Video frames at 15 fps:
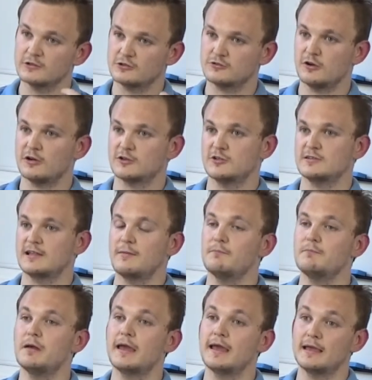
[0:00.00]
structures that
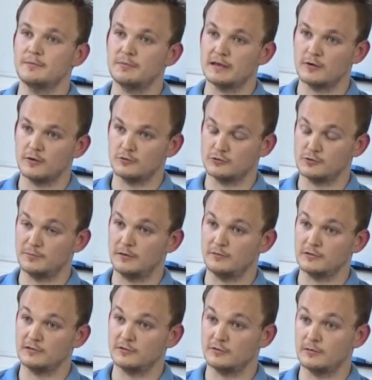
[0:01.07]
may be
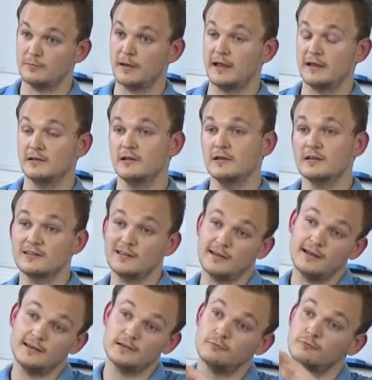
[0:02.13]
contributing to the pain, to
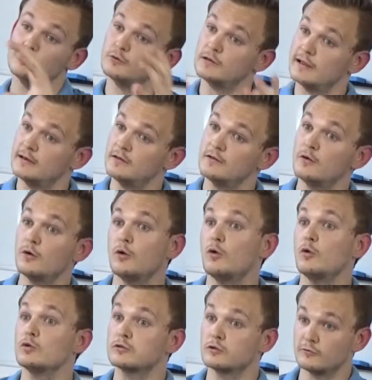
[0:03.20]
kind of rule in
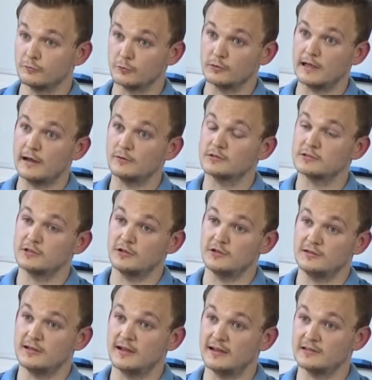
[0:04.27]
or to rule out
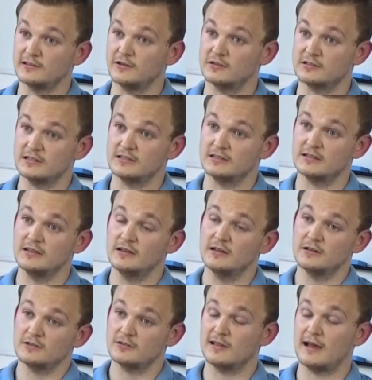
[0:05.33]
certain diagnoses,
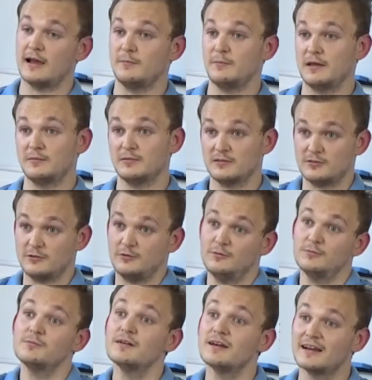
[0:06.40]
so that I'm able
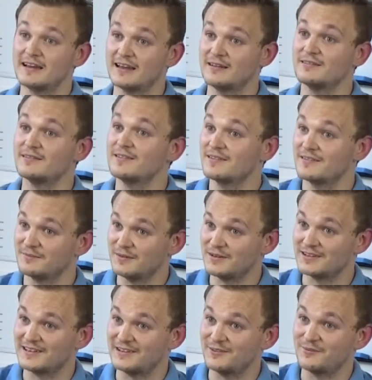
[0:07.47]
to, again,
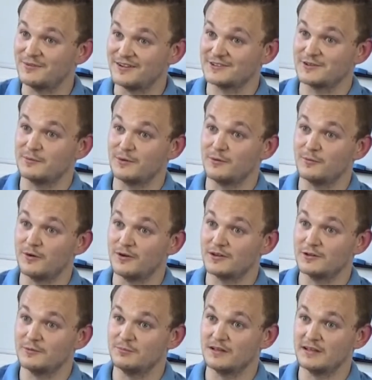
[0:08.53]
build a clearer picture about what it
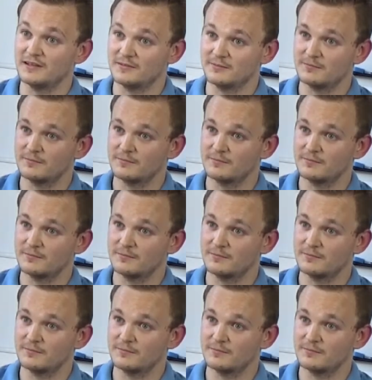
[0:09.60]
could be.